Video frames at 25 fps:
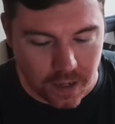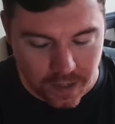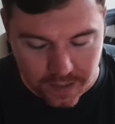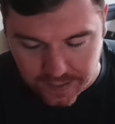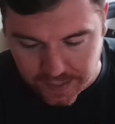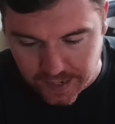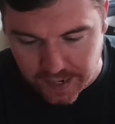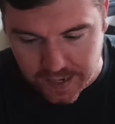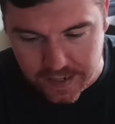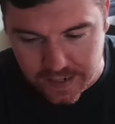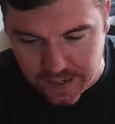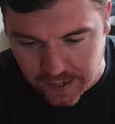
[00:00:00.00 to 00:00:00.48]

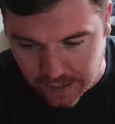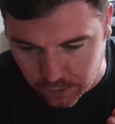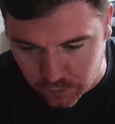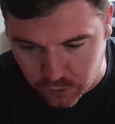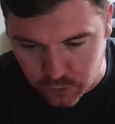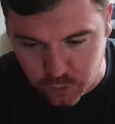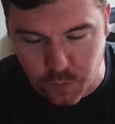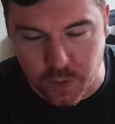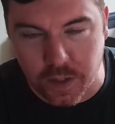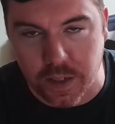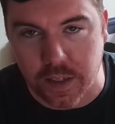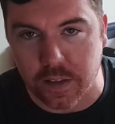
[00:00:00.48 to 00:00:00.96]
Again, I'll
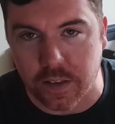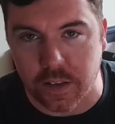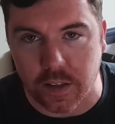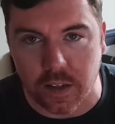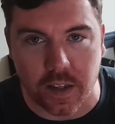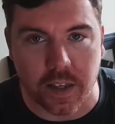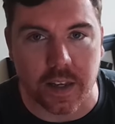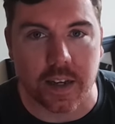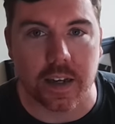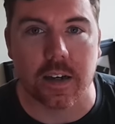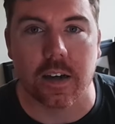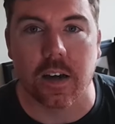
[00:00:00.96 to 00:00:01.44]
tweet the
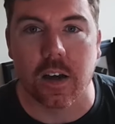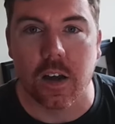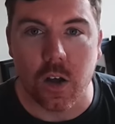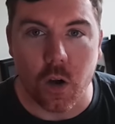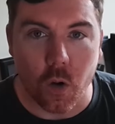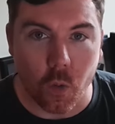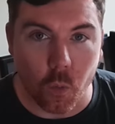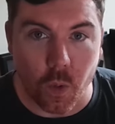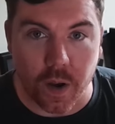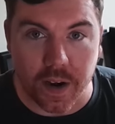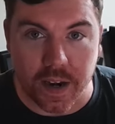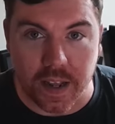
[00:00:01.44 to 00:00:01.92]
link
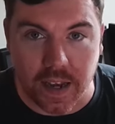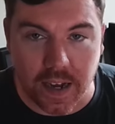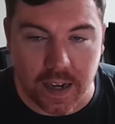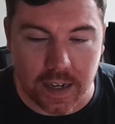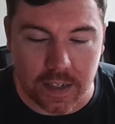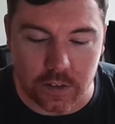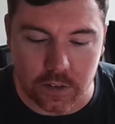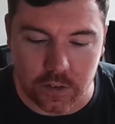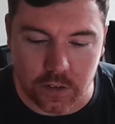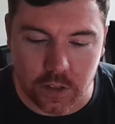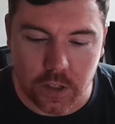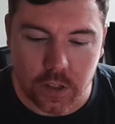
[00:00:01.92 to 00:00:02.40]
when it
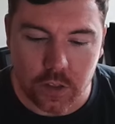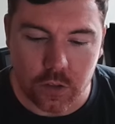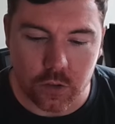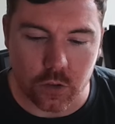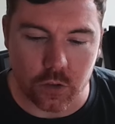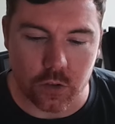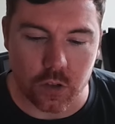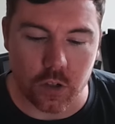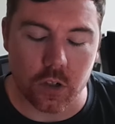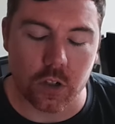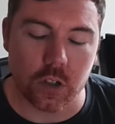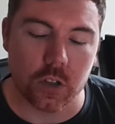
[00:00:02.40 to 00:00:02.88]
has so
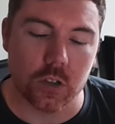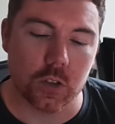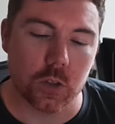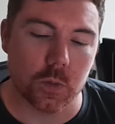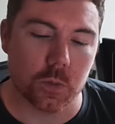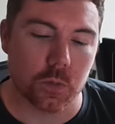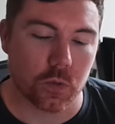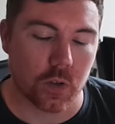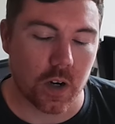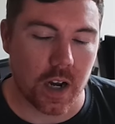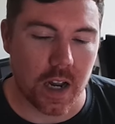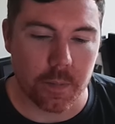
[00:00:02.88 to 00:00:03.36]
you can
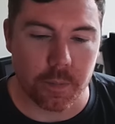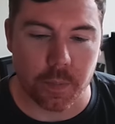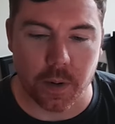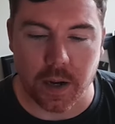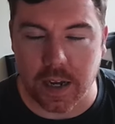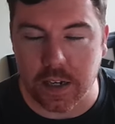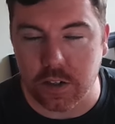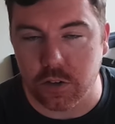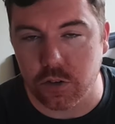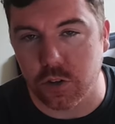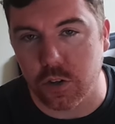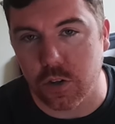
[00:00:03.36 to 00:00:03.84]
subscribe. But
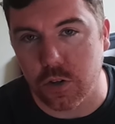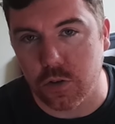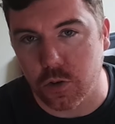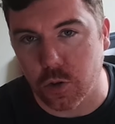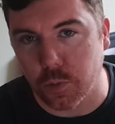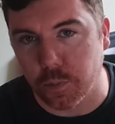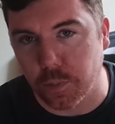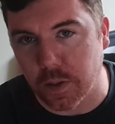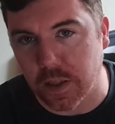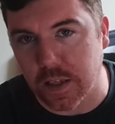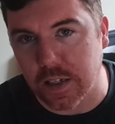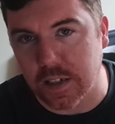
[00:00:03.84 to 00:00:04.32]
as usual,
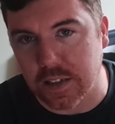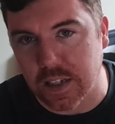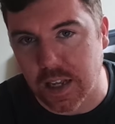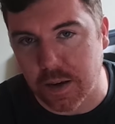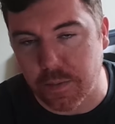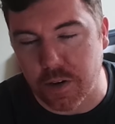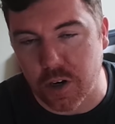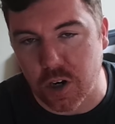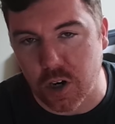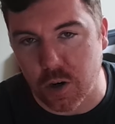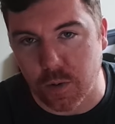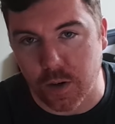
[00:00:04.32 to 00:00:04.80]
please let
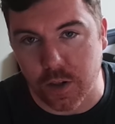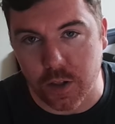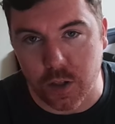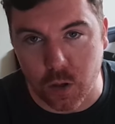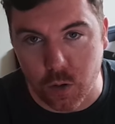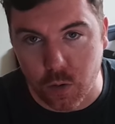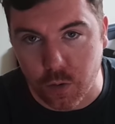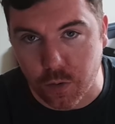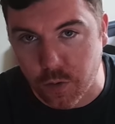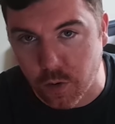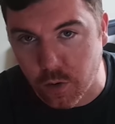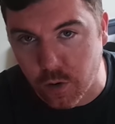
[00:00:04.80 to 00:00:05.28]
me know what
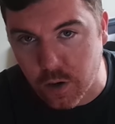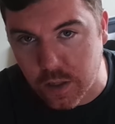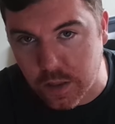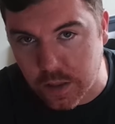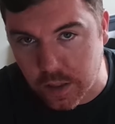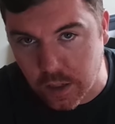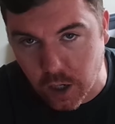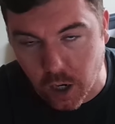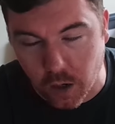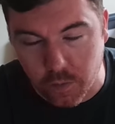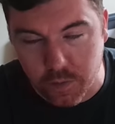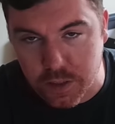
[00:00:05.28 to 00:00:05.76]
you thought in the
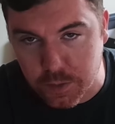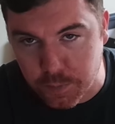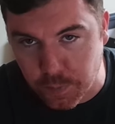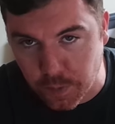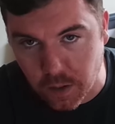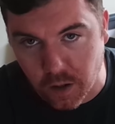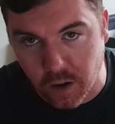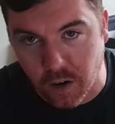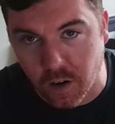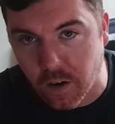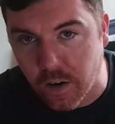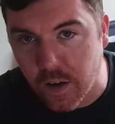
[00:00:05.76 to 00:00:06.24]
comments
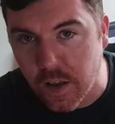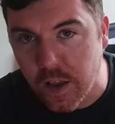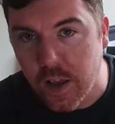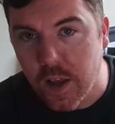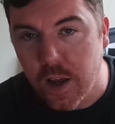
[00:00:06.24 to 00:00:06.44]
below.